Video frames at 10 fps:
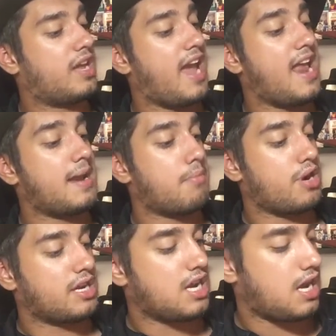can
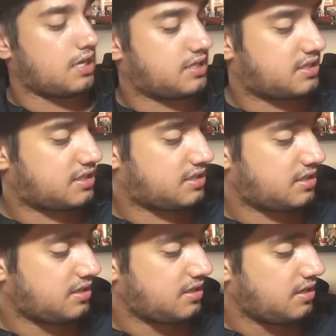bring
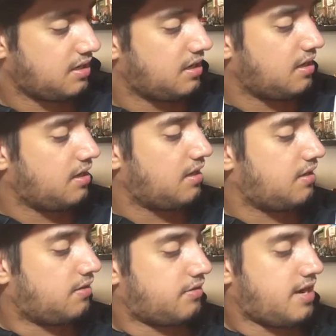us.
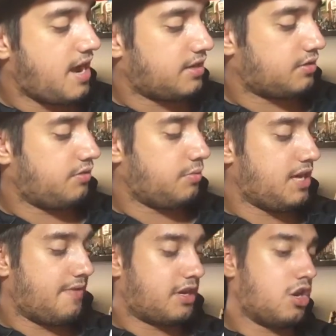Alright, we
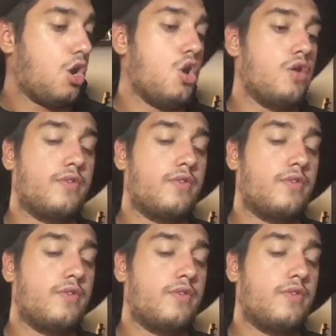have a code.